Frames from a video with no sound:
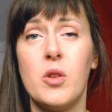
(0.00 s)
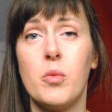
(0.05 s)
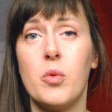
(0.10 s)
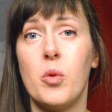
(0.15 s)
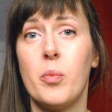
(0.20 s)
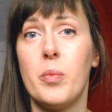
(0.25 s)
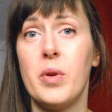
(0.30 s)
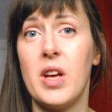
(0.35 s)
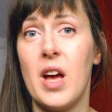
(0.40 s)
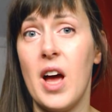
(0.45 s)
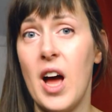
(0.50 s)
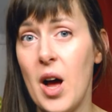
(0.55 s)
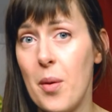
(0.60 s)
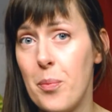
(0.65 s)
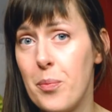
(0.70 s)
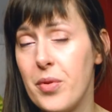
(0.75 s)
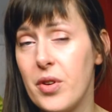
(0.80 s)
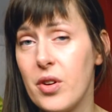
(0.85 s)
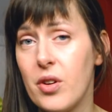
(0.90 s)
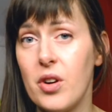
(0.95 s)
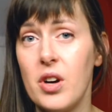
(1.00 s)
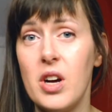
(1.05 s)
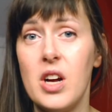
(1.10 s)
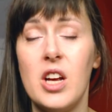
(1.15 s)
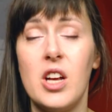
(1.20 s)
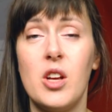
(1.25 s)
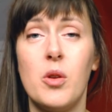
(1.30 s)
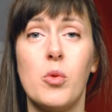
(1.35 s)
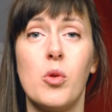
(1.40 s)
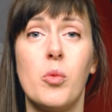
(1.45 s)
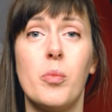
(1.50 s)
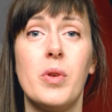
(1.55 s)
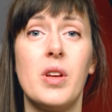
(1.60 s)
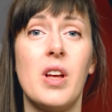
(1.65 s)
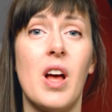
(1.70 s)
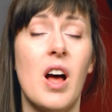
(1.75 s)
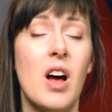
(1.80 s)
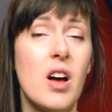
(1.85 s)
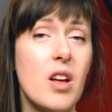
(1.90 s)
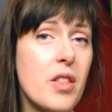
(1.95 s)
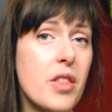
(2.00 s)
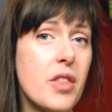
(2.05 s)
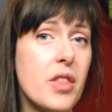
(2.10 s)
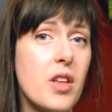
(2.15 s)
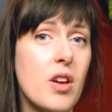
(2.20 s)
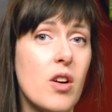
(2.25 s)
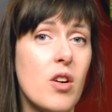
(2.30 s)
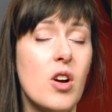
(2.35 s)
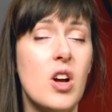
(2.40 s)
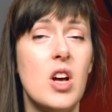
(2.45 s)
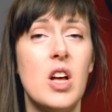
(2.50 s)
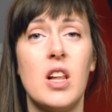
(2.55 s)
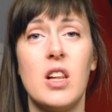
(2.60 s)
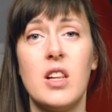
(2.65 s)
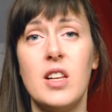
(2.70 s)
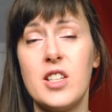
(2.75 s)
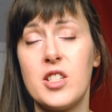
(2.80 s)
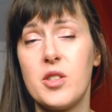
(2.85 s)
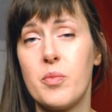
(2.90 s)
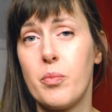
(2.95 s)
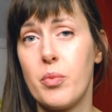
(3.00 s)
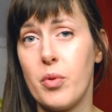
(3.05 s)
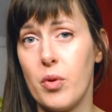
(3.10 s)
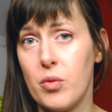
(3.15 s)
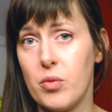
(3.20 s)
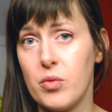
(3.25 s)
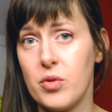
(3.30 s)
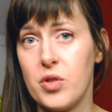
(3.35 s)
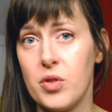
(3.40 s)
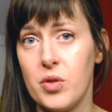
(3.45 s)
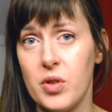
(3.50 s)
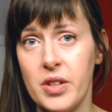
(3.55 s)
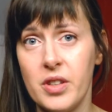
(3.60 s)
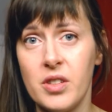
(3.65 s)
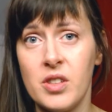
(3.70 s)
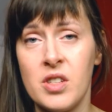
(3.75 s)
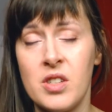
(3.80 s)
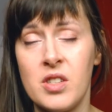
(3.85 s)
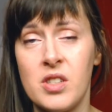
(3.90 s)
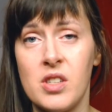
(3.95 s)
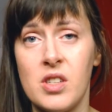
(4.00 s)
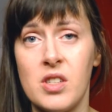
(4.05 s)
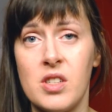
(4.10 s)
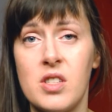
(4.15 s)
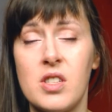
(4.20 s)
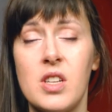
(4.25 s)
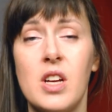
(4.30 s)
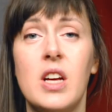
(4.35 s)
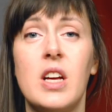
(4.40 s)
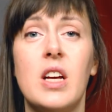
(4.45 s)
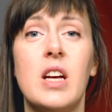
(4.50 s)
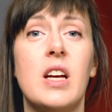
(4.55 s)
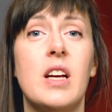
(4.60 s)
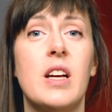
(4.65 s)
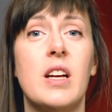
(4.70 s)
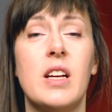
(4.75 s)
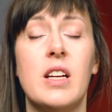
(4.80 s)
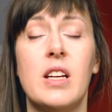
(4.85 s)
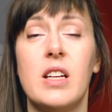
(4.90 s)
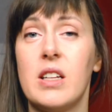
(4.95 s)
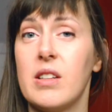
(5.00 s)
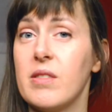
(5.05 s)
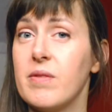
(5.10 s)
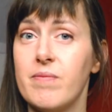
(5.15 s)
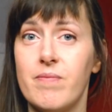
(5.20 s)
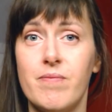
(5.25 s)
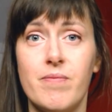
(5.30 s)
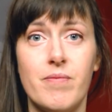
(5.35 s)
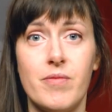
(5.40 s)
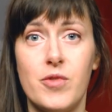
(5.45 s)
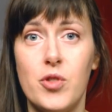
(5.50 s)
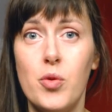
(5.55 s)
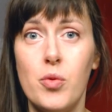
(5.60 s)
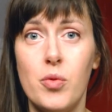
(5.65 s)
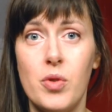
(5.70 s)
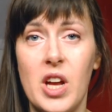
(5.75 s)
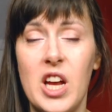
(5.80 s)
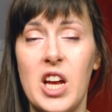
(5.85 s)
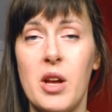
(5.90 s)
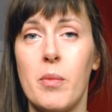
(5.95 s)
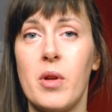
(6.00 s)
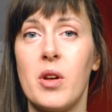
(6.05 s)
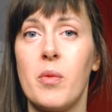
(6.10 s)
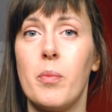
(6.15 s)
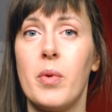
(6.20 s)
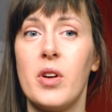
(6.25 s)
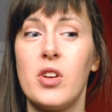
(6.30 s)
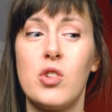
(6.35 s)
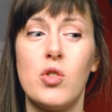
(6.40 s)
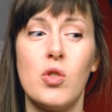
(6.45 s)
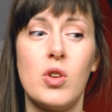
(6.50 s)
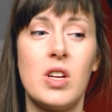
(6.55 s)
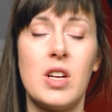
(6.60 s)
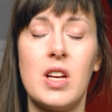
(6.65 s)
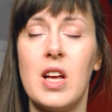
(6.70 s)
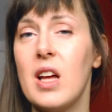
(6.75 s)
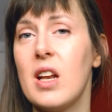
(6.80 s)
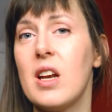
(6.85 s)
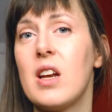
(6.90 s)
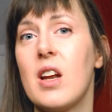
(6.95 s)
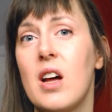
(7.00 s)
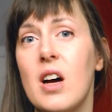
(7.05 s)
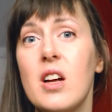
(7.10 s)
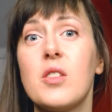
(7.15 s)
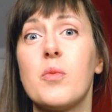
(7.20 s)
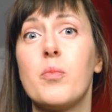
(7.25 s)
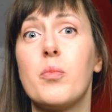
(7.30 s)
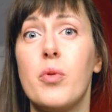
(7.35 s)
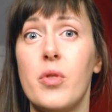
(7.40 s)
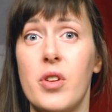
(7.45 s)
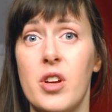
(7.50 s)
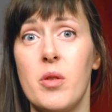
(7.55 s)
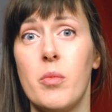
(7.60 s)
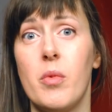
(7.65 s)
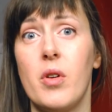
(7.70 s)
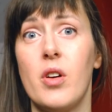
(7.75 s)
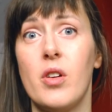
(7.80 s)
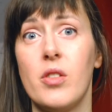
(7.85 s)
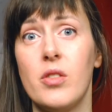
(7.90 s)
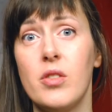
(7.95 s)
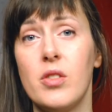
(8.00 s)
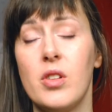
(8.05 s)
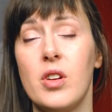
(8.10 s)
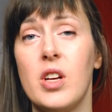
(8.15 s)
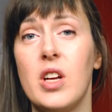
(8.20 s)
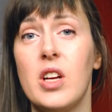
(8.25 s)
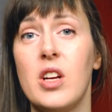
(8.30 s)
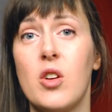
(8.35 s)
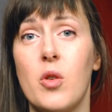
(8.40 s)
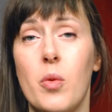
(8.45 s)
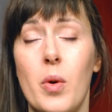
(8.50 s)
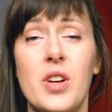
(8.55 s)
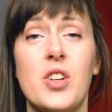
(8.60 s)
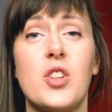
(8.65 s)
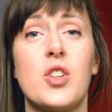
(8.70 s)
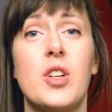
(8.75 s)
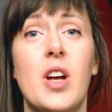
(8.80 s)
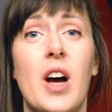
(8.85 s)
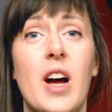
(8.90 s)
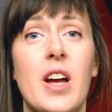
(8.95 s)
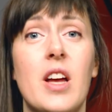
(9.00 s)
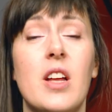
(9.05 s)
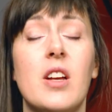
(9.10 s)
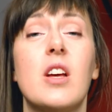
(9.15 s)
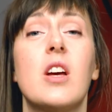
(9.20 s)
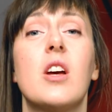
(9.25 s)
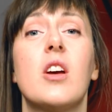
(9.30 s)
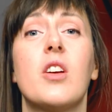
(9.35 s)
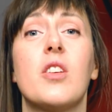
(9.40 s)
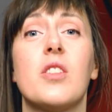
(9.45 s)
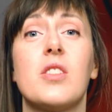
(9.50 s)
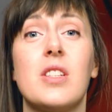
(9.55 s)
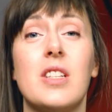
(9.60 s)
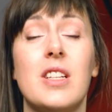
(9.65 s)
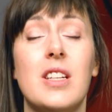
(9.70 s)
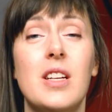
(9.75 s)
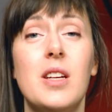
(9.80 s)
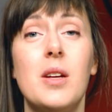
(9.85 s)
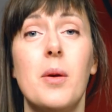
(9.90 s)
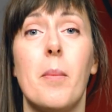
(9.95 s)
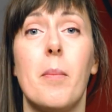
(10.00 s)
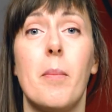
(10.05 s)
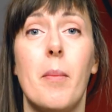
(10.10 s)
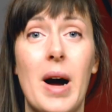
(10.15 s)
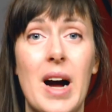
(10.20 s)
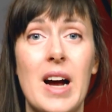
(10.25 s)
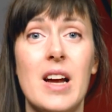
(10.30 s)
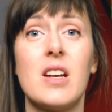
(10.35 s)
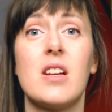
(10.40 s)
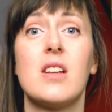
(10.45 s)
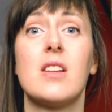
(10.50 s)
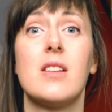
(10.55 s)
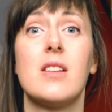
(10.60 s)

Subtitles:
he will be happier, he will be healthier, less prone to illnesses, you name it. But you cannot put him on a crash diet because he might